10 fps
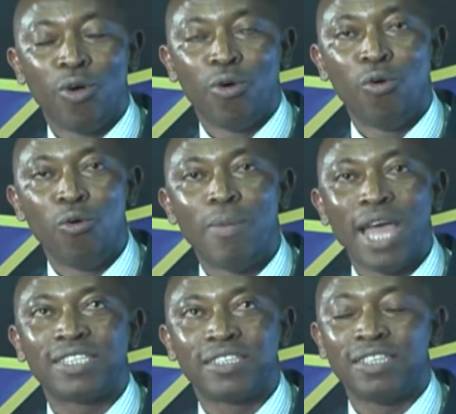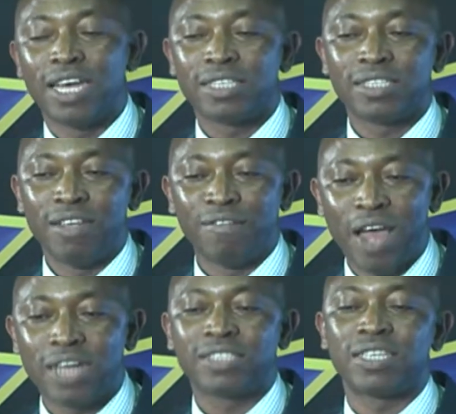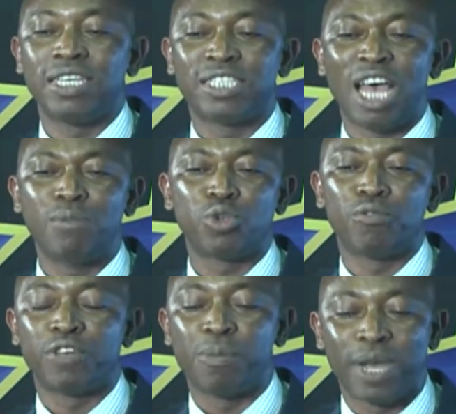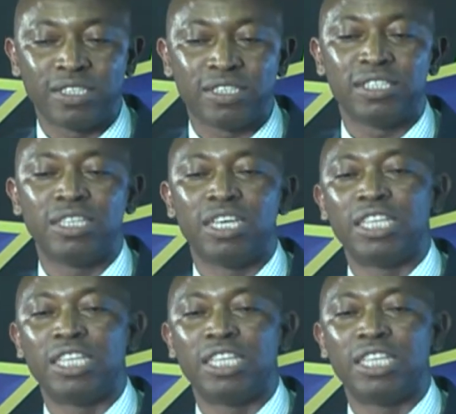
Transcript: who might see that, in fact, in terms of capacity,